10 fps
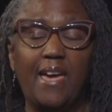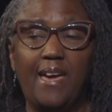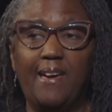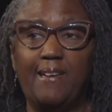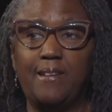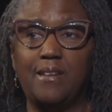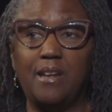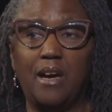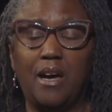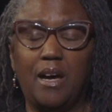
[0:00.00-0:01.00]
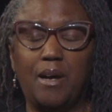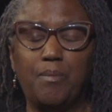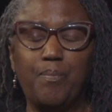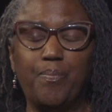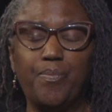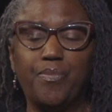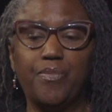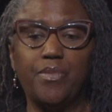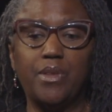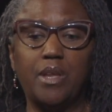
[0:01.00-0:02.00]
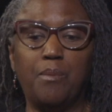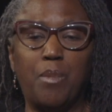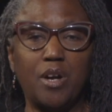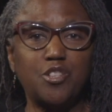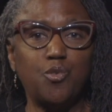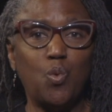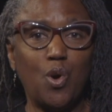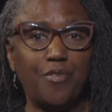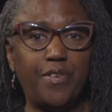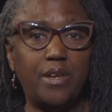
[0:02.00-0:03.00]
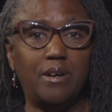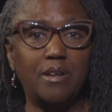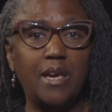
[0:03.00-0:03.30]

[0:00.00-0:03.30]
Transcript: and um, Marsha Warfield.